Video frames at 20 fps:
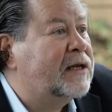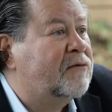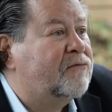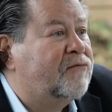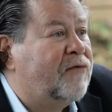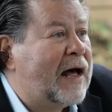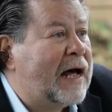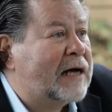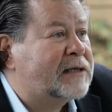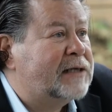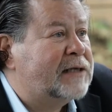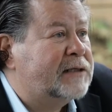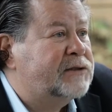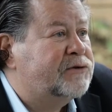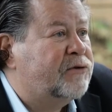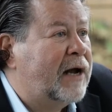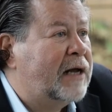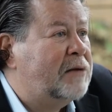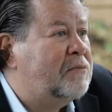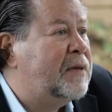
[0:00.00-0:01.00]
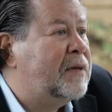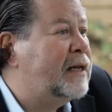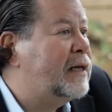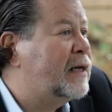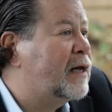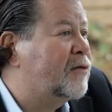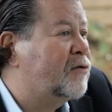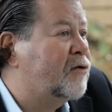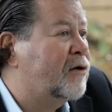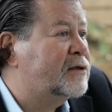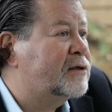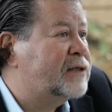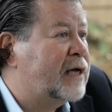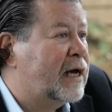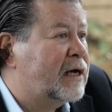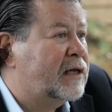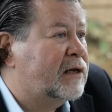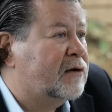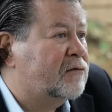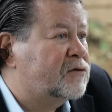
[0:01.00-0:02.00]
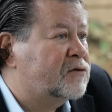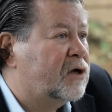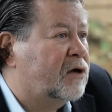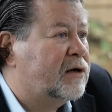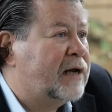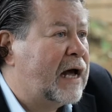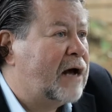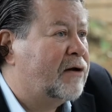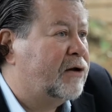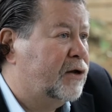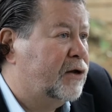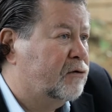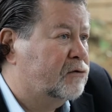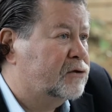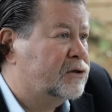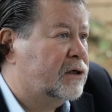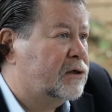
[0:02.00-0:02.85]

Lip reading: in fact, I trained many other executives on how to use